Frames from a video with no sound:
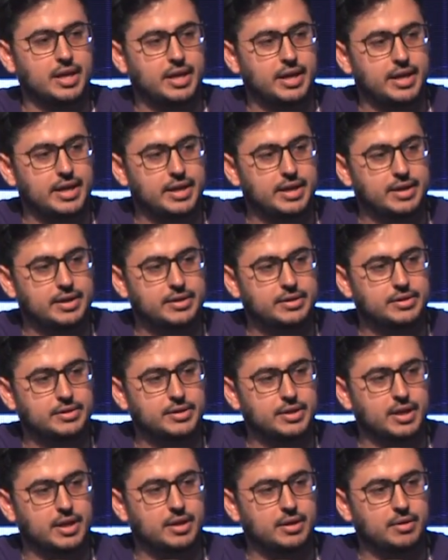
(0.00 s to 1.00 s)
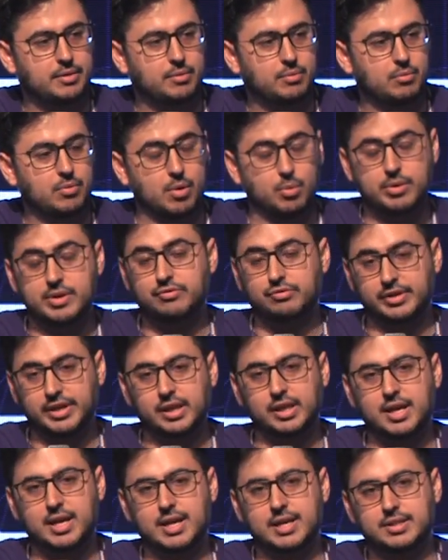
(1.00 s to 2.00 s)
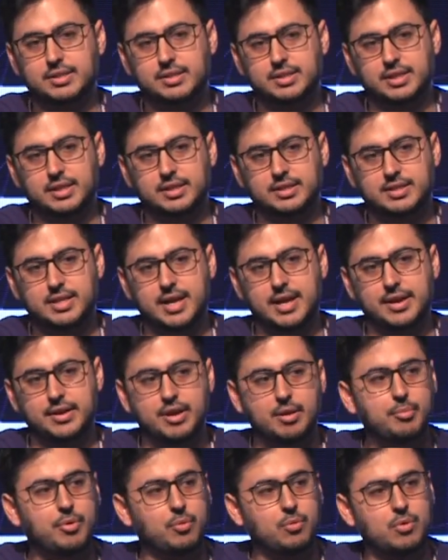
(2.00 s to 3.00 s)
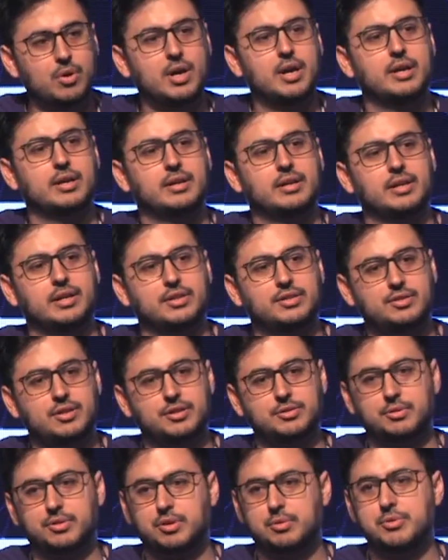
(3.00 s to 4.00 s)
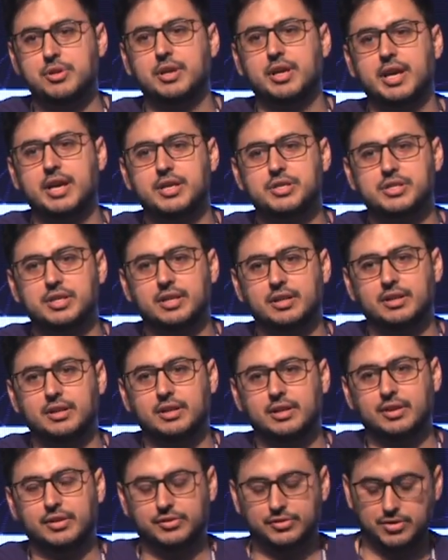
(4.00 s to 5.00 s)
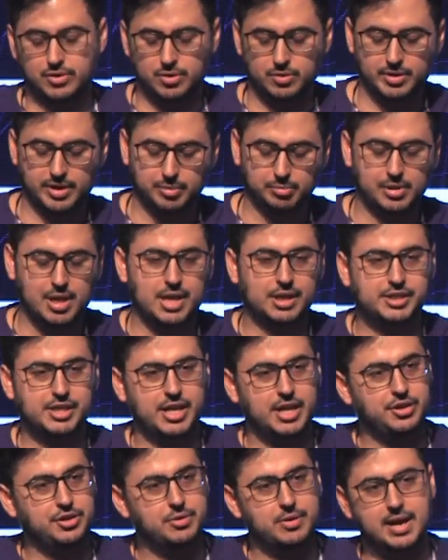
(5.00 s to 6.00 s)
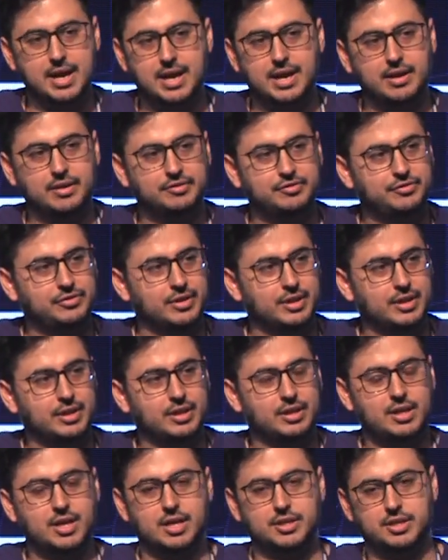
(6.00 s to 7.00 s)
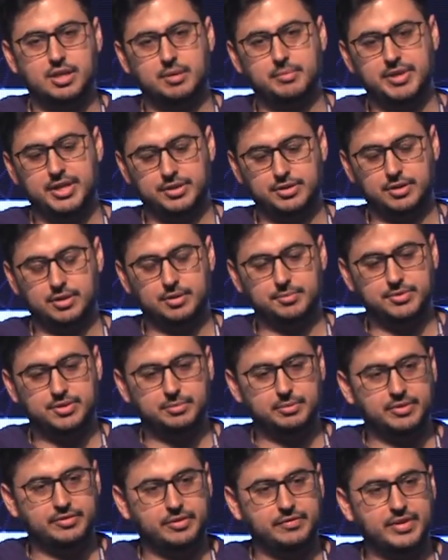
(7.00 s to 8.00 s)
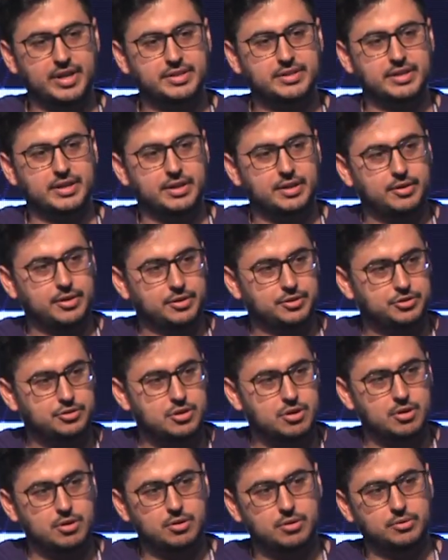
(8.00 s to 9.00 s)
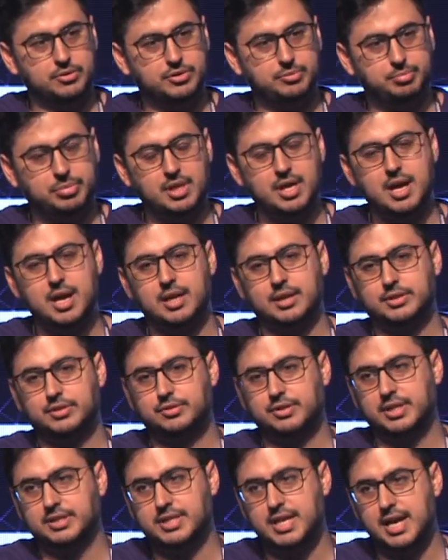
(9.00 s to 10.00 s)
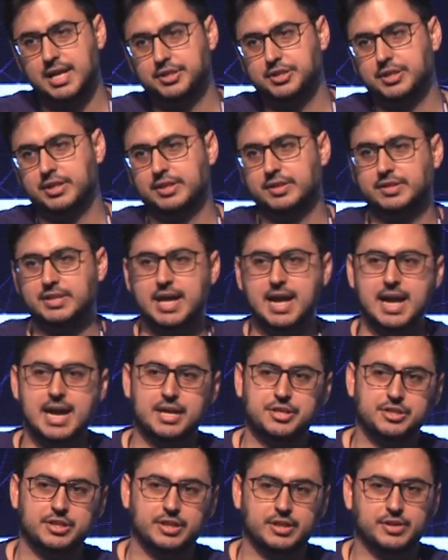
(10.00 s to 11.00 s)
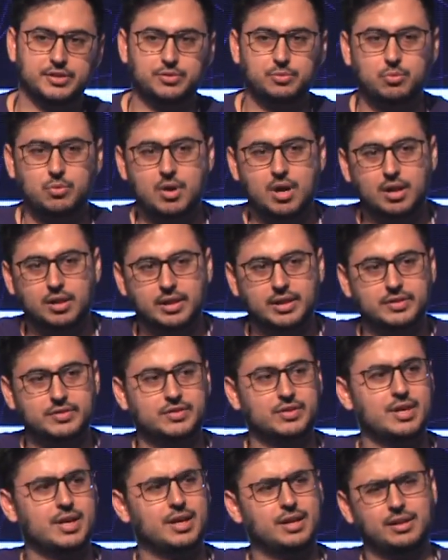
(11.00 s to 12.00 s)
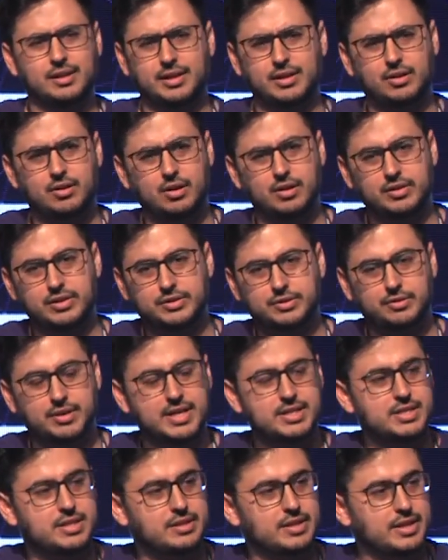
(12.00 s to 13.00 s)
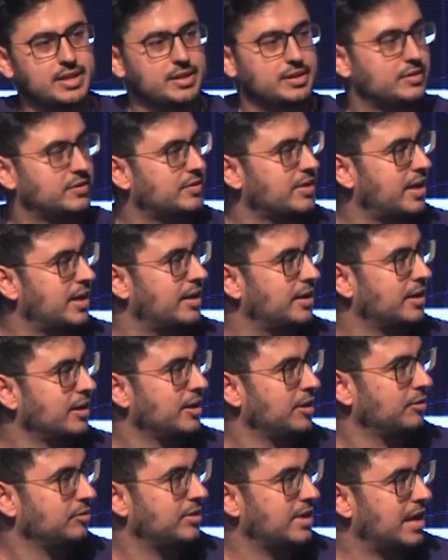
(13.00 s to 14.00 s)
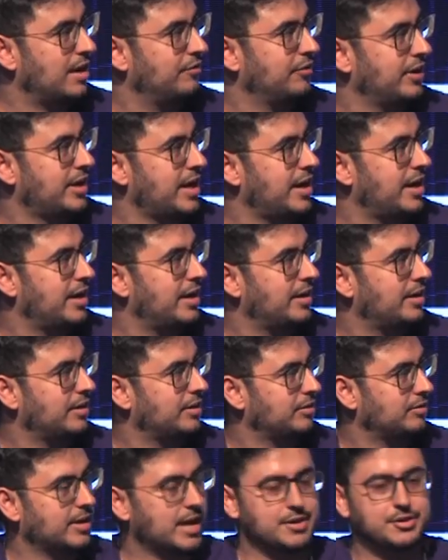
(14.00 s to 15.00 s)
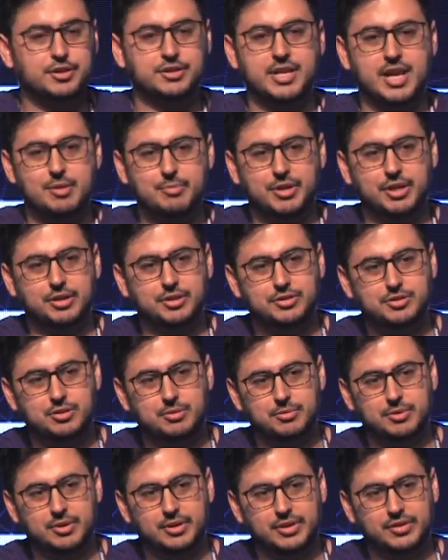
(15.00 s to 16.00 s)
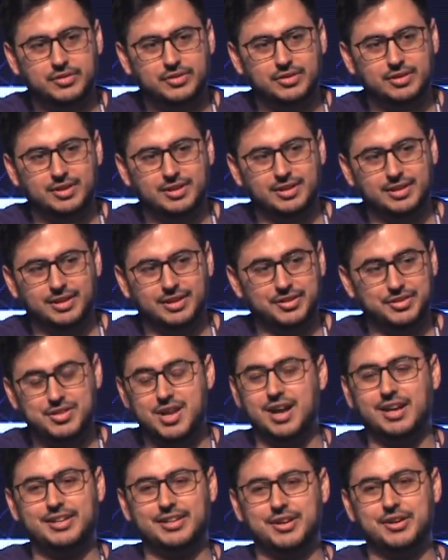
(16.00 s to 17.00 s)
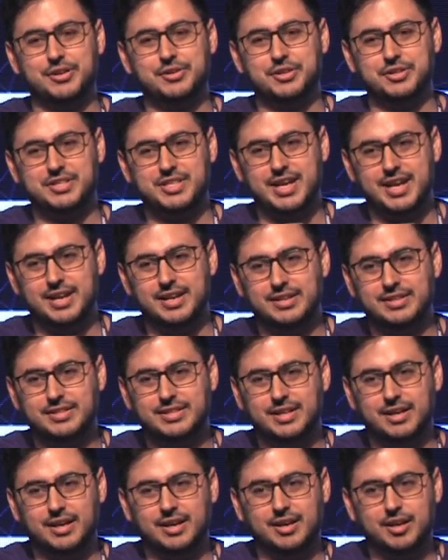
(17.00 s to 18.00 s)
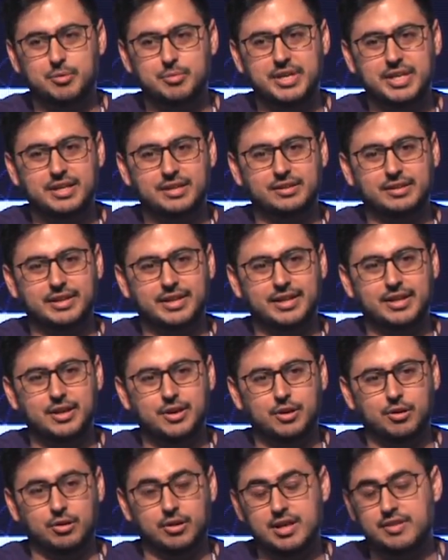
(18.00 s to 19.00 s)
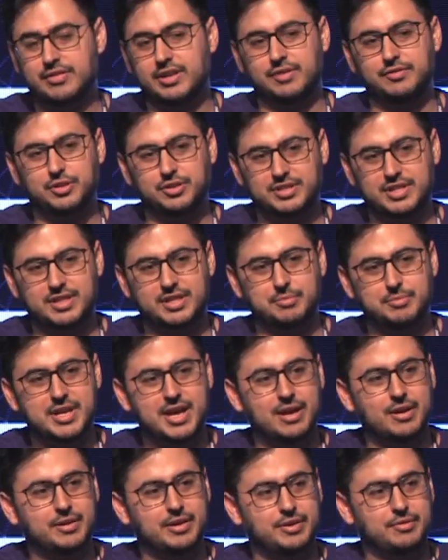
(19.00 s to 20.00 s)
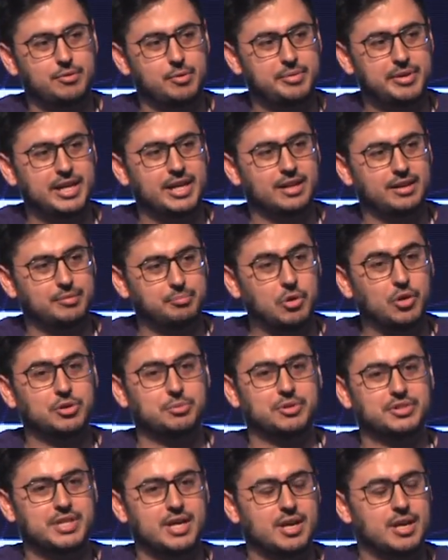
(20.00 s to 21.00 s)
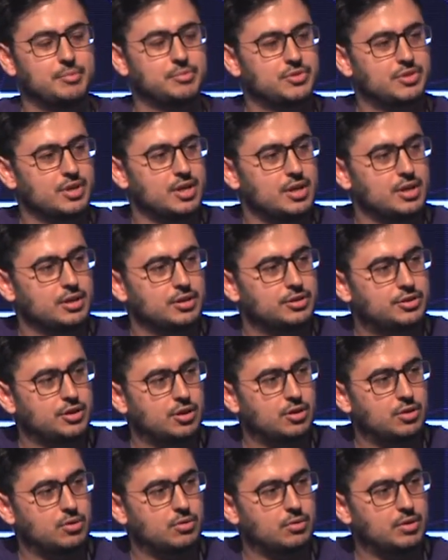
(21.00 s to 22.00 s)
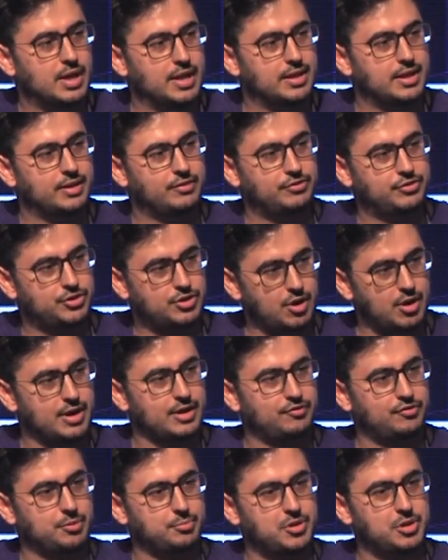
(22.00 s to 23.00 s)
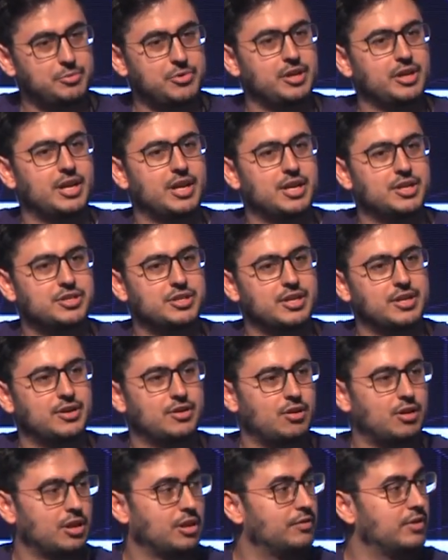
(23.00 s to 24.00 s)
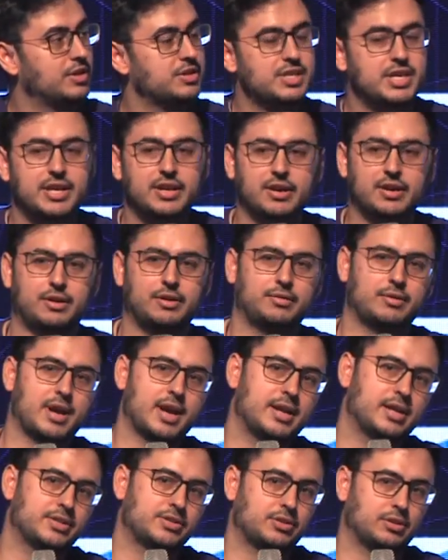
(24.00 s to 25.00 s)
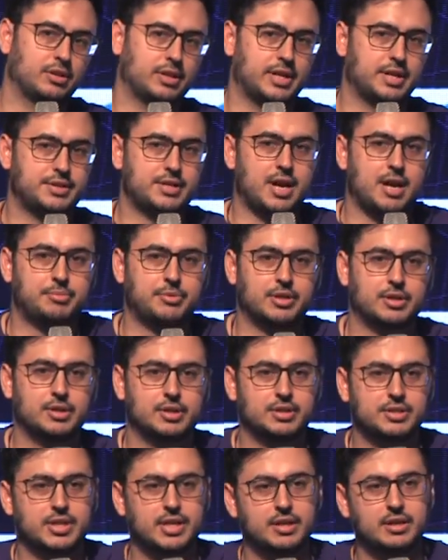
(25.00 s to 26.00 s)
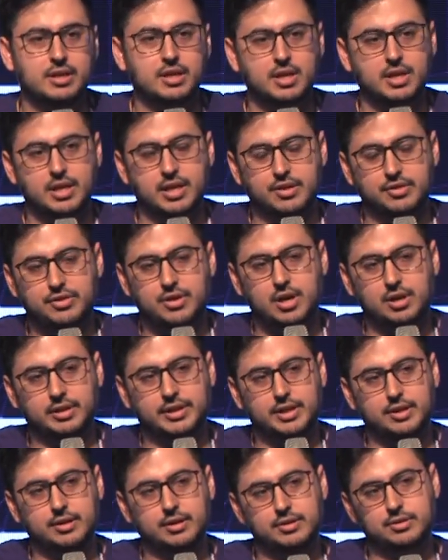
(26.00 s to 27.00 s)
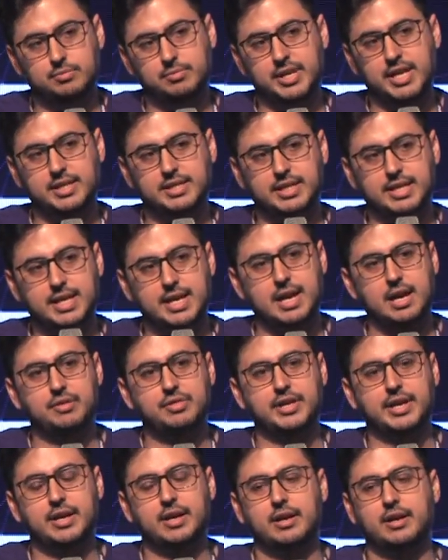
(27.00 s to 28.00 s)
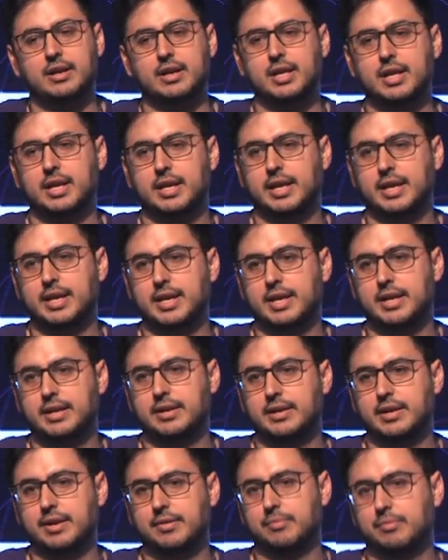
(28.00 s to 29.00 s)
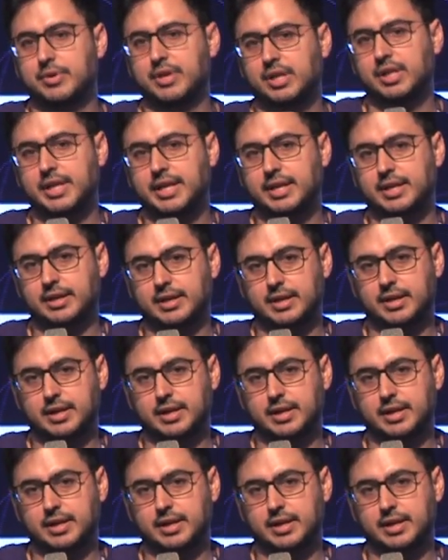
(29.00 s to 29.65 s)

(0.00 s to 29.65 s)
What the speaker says: And what we've realized is that, number one, it starts with communication. So in blockchain, you have, gosh, how many terms that we've invented. There's nodes, blocks, transactions, hashes, wallets, like all these crazy things that the everyday entertainment consumer is not going to understand immediately, or even if you sit them down and repeat it multiple times. So I think starting from communication, and all of us here, right, as early adopters and thought leaders, we need to get out there and really